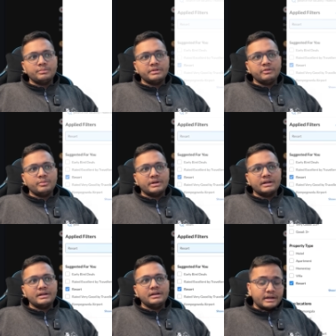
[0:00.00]
on preview button
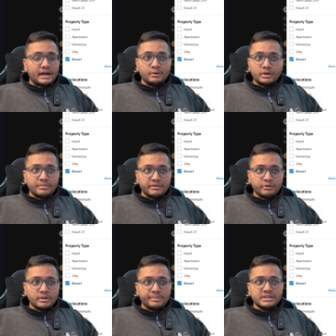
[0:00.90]
and, and you can
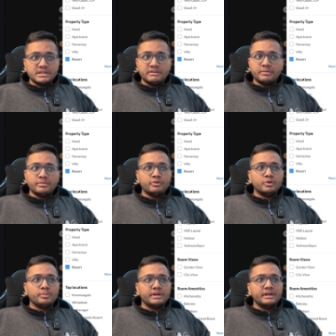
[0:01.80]
preview the page even before
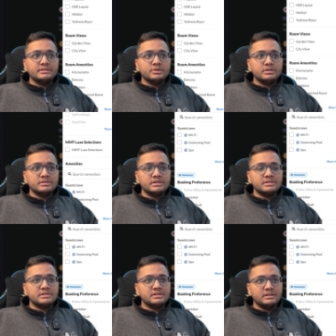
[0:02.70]
opening it. So this
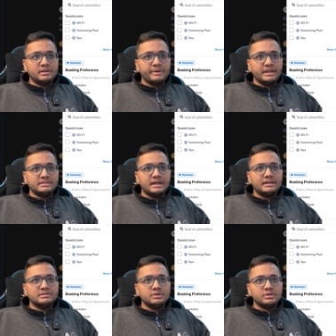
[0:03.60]
is the page that
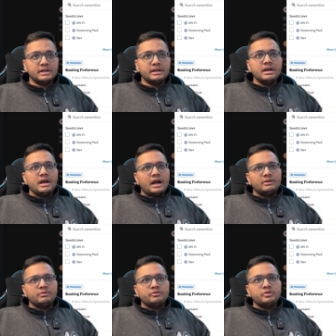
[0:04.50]
it looks like. I
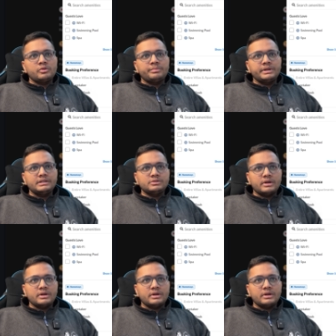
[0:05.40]
don't want to open it,